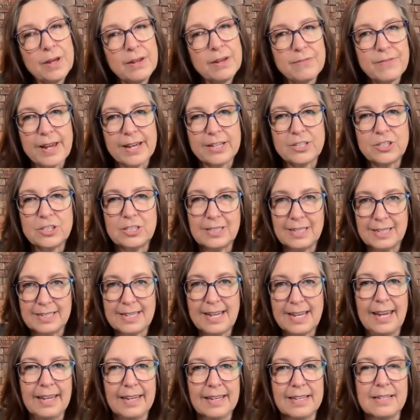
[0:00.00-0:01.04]
have actually
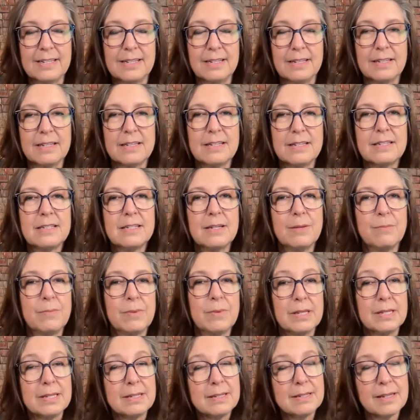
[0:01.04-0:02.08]
taken some
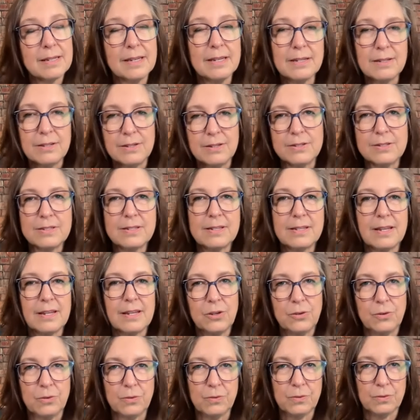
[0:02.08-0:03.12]
of the skills that
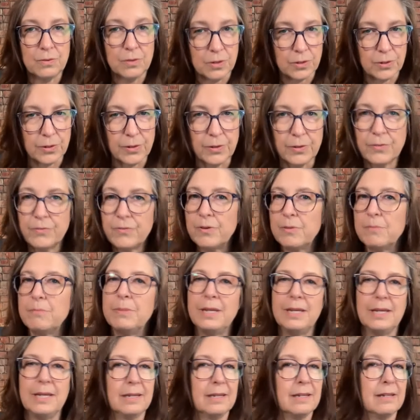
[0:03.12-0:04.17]
you learn from
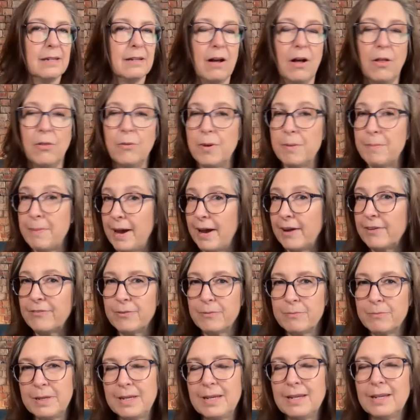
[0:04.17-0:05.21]
being all the way back
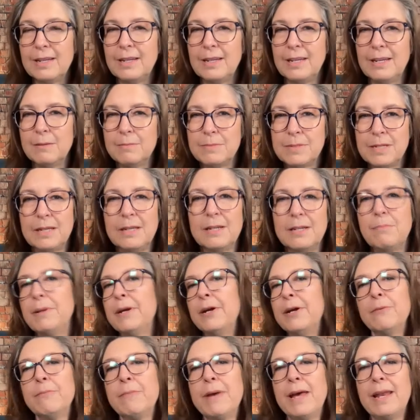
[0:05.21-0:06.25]
from being an EMT and a
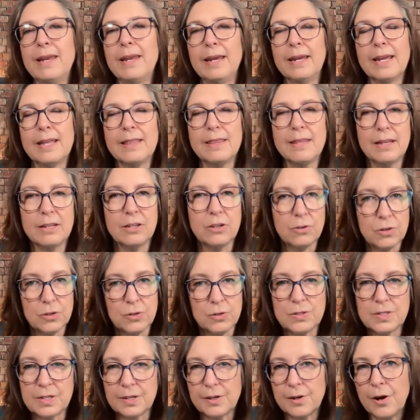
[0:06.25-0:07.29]
paramedic and that you
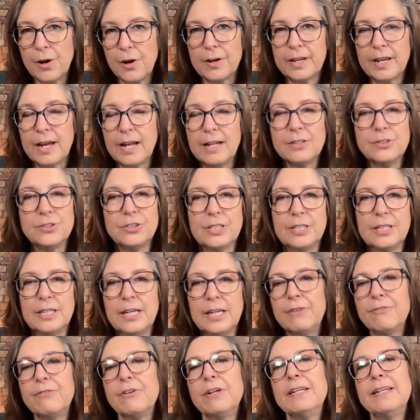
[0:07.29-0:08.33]
use in cardiology
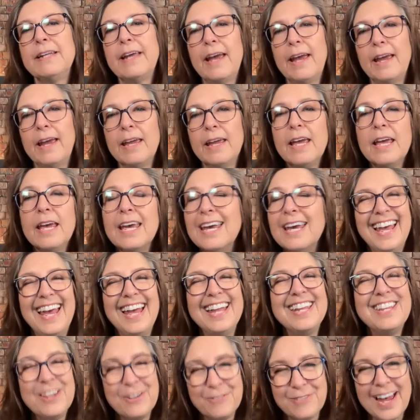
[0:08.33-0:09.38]
every day,
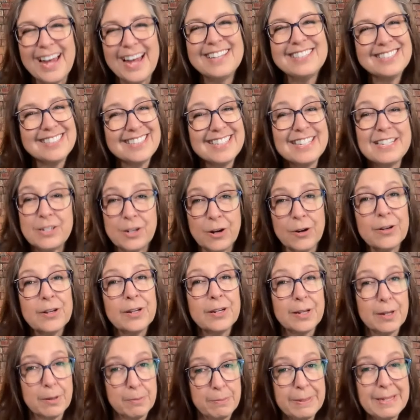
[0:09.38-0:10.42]
and you've actually started a